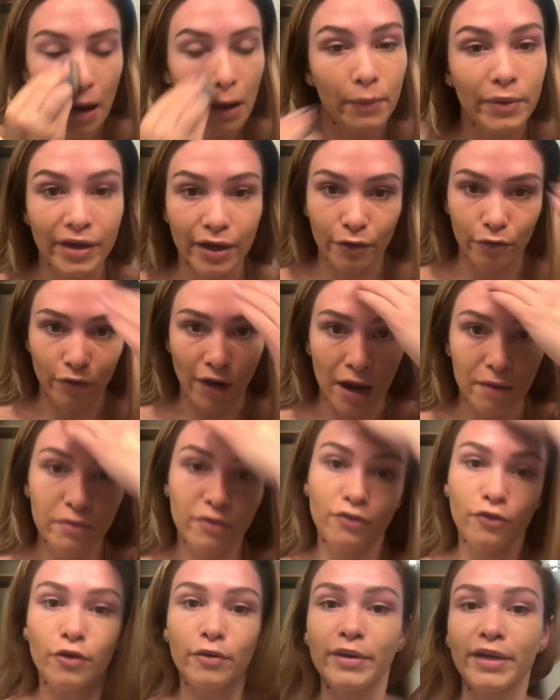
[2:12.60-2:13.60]
We get red
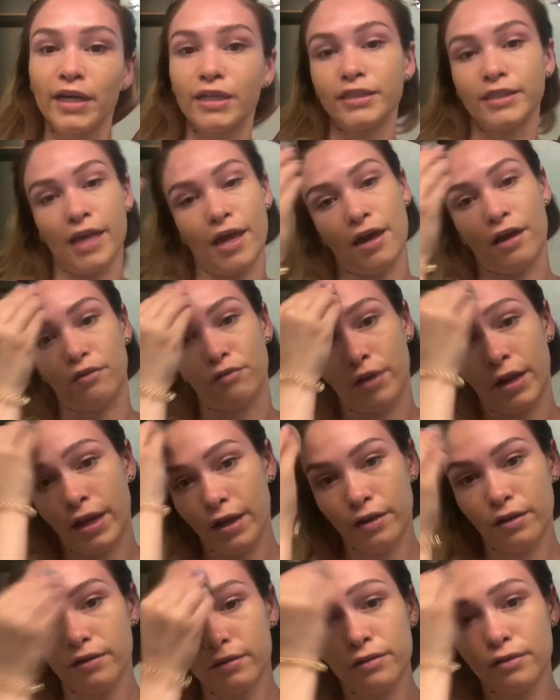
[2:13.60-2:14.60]
before we get tan, right?